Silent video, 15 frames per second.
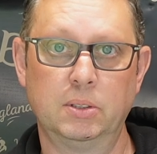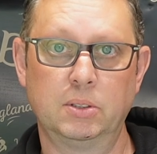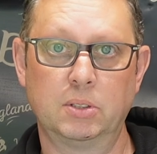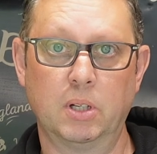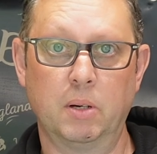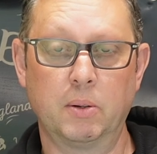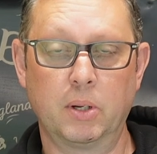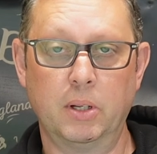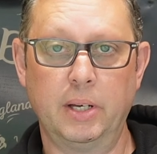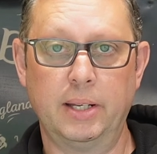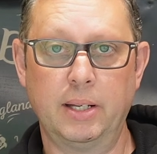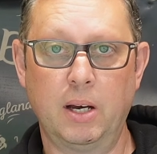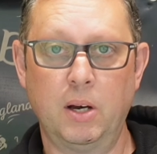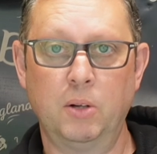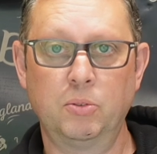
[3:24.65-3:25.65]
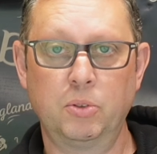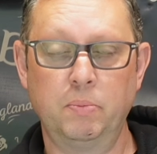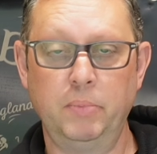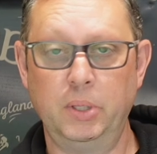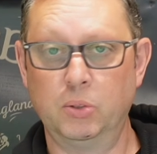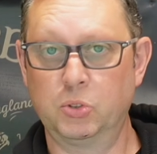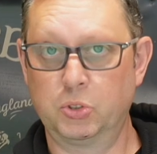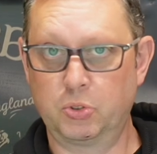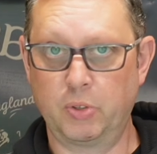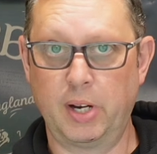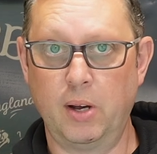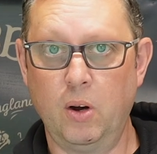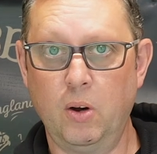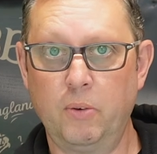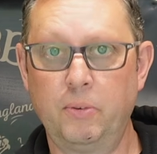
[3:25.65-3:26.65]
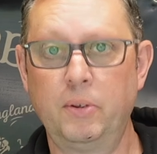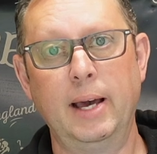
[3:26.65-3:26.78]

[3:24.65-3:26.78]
So I'm going to add 100 ml straight off,